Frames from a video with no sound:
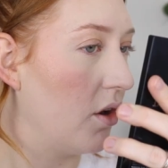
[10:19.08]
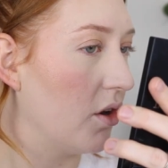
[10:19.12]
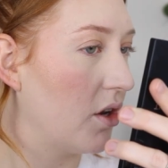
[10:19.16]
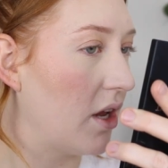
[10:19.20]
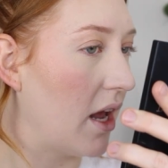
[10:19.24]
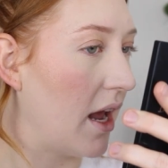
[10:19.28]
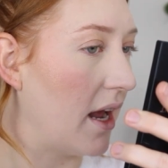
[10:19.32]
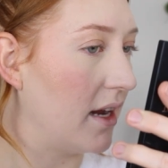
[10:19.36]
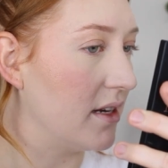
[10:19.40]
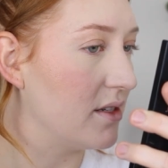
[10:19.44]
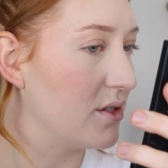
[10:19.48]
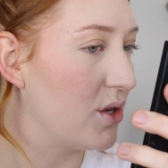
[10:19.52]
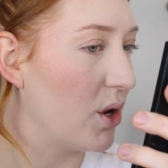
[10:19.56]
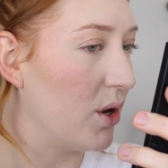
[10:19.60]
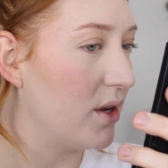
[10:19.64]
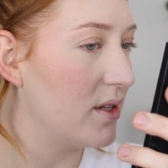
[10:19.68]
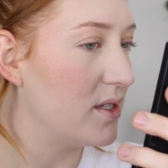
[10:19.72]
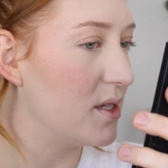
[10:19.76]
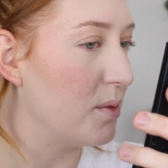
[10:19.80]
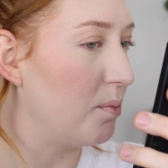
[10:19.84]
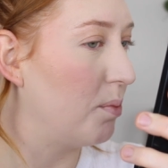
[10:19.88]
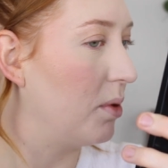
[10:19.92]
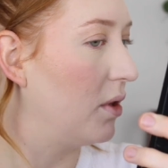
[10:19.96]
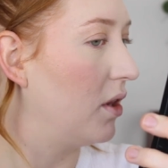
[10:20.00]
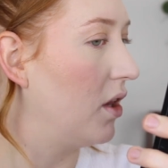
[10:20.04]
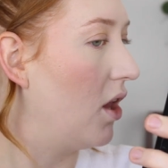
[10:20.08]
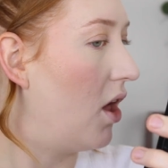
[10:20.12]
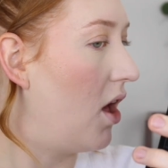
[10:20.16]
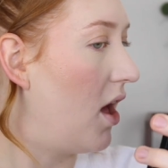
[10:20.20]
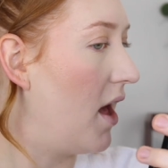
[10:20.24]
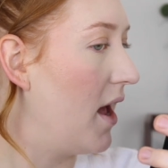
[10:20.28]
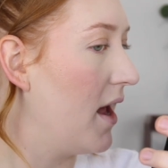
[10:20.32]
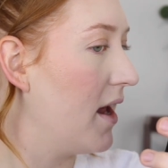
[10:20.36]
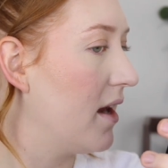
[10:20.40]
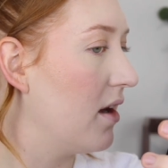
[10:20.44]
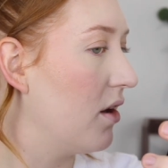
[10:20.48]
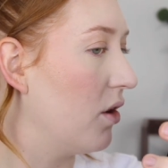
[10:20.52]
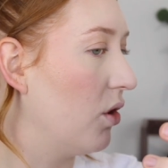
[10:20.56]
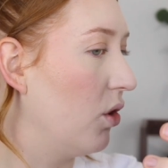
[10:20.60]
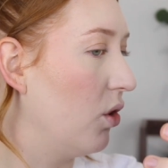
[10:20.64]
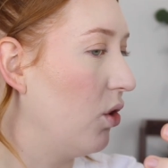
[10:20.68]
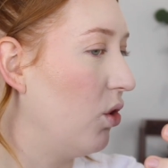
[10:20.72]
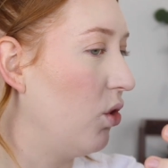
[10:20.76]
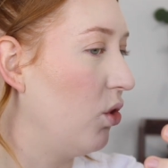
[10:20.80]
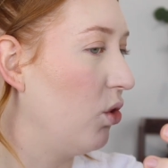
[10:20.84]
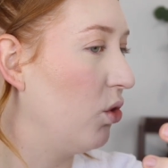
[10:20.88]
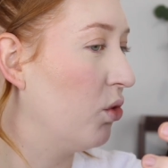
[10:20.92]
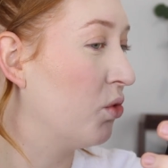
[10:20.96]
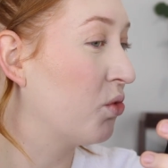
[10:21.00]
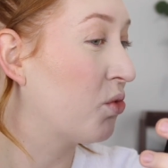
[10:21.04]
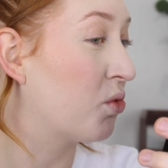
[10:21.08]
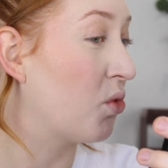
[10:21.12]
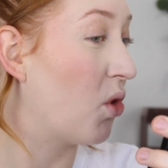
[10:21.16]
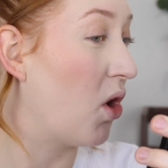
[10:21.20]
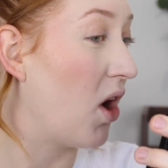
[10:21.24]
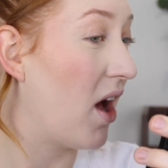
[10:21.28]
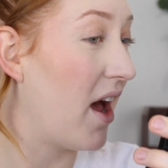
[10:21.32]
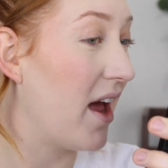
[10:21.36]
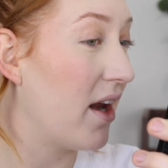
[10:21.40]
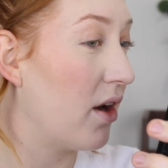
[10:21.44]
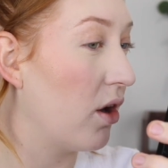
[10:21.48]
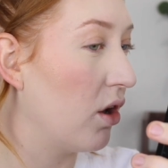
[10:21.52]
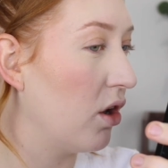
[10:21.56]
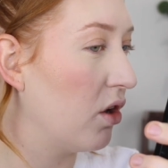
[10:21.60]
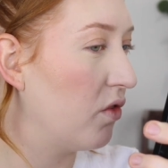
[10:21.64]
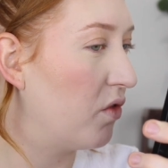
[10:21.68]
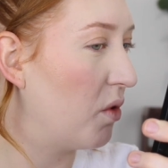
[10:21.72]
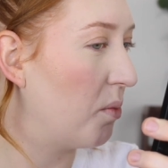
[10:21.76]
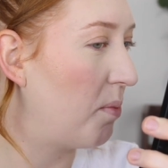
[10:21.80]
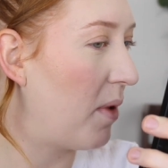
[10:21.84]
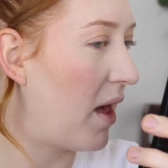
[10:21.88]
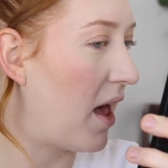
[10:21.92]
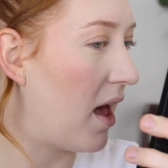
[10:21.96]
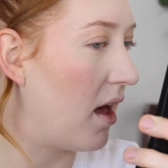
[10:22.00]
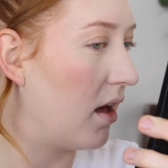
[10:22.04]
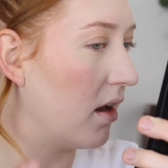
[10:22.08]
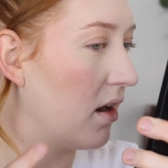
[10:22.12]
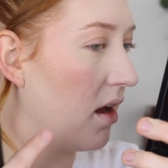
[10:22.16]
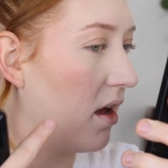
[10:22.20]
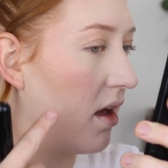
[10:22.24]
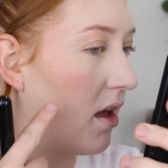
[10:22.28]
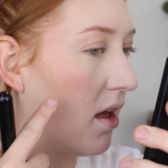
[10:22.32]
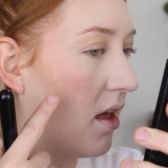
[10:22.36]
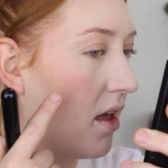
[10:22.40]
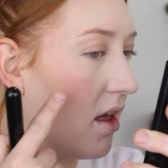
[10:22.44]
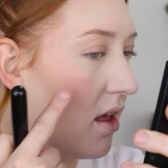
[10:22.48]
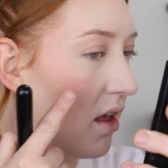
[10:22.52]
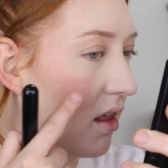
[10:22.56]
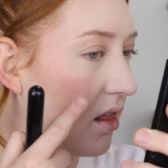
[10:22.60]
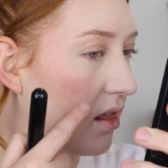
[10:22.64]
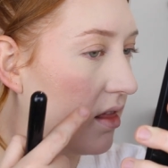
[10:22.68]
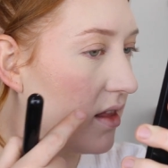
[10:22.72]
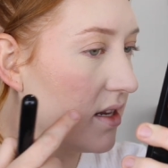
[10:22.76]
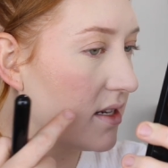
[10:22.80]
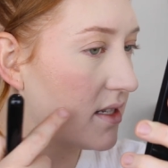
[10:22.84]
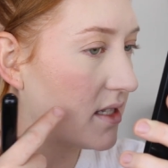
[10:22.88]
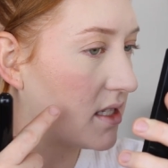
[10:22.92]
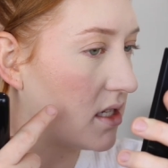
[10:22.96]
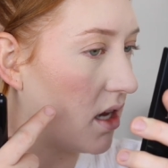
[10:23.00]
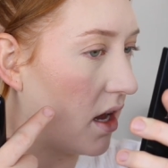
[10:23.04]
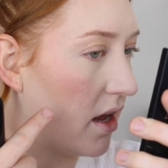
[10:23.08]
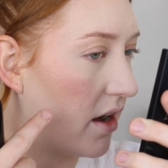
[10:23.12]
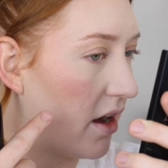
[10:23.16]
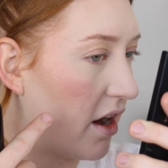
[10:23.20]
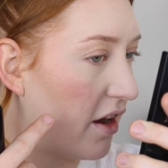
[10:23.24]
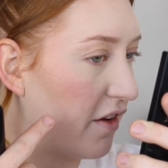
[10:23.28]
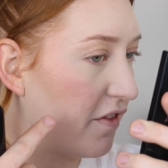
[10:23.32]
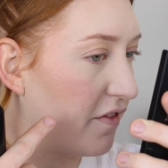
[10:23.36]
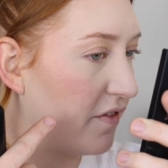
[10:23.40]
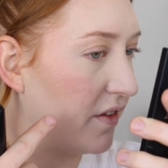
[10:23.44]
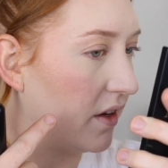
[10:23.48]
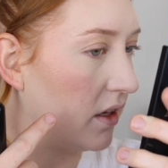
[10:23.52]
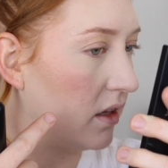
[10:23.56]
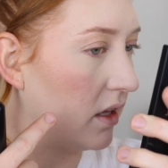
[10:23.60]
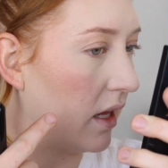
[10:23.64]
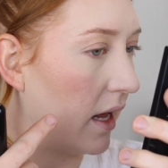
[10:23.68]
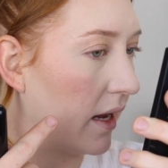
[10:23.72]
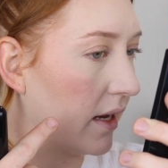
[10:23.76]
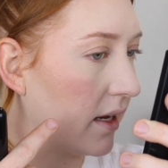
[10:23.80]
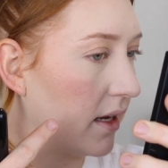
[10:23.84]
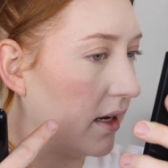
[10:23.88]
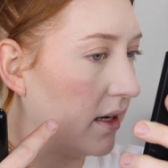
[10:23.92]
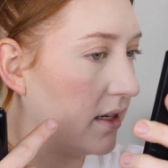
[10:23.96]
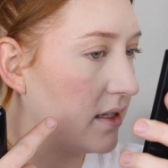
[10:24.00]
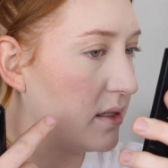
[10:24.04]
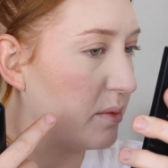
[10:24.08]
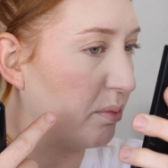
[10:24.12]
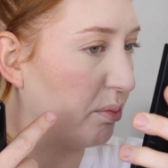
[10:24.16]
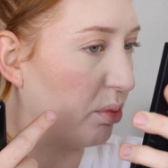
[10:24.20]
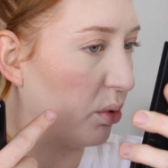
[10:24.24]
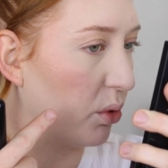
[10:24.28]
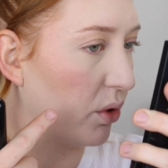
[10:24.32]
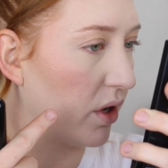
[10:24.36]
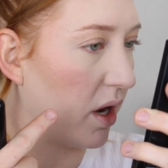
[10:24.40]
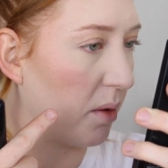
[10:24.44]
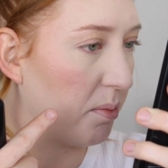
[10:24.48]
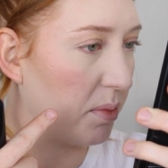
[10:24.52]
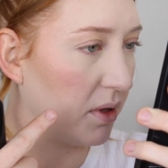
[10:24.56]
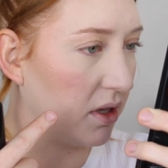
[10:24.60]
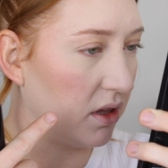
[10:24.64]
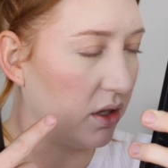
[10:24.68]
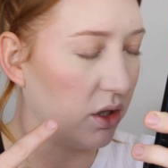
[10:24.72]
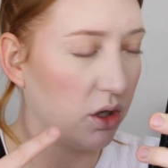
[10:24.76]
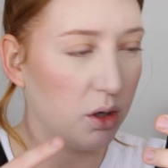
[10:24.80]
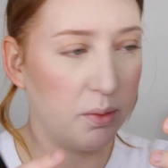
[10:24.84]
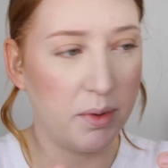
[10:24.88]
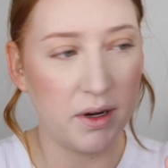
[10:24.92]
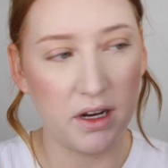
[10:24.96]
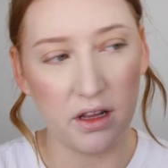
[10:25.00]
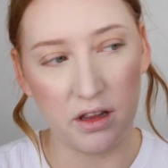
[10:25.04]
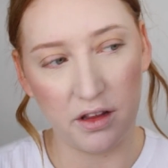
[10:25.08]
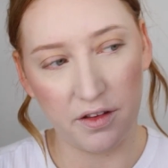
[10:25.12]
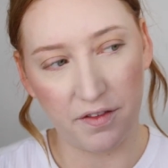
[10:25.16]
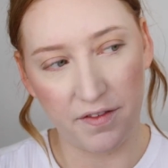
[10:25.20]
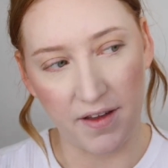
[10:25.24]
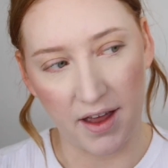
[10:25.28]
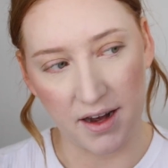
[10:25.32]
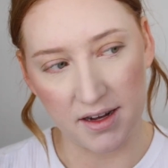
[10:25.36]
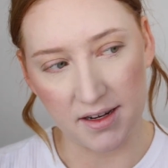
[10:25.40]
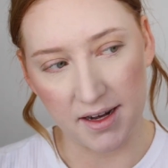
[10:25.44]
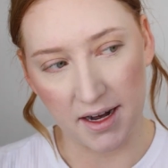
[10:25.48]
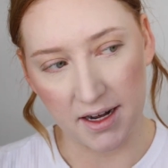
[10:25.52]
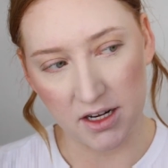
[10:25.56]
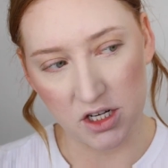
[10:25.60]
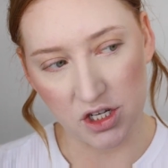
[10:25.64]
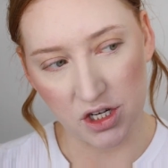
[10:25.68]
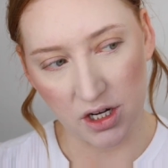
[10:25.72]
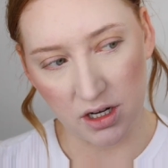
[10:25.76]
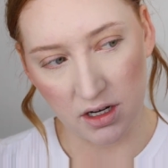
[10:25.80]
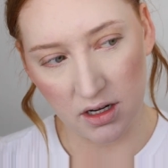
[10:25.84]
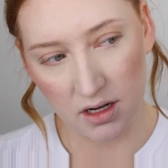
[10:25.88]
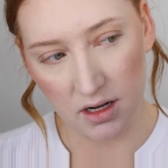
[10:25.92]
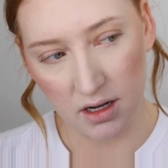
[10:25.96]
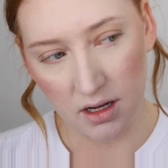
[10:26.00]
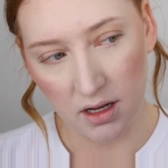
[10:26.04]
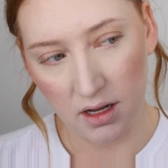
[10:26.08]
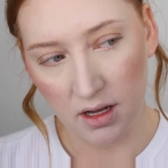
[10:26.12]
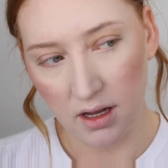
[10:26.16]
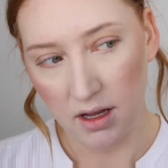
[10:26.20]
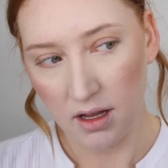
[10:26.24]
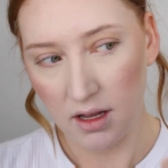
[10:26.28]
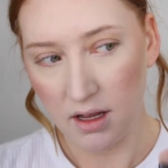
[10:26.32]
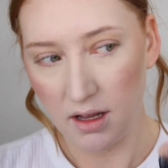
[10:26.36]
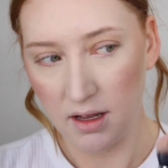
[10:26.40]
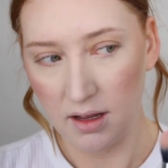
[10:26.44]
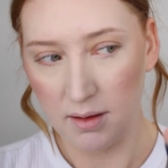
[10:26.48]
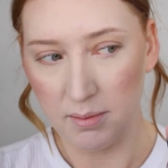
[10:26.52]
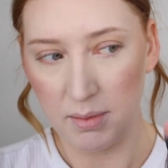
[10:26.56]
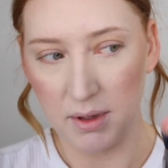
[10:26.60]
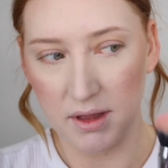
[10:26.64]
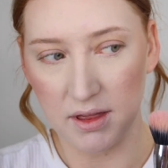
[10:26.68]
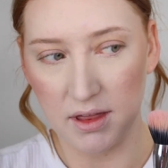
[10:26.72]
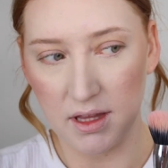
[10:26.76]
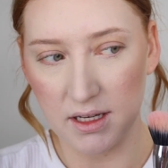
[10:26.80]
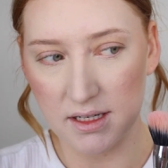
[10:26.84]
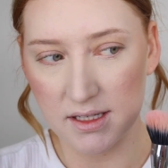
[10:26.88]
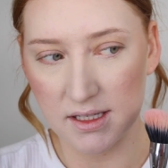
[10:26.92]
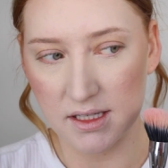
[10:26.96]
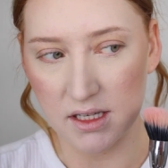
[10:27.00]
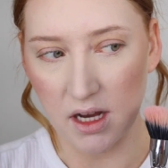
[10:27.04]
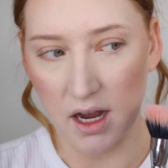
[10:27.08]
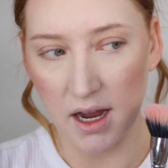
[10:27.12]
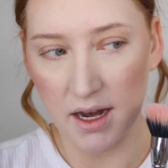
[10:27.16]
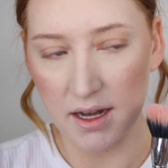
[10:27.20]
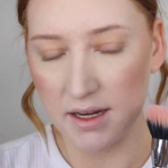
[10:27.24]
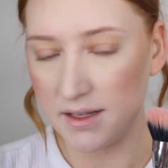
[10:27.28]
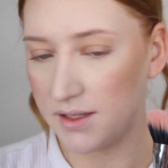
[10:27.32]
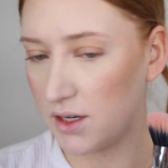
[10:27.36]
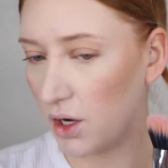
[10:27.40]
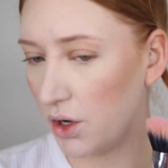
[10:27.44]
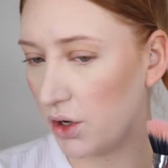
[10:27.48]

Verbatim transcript: Okay, so it's applied all right over powder. This side I feel like it's brought up a little bit of the foundation, but this side is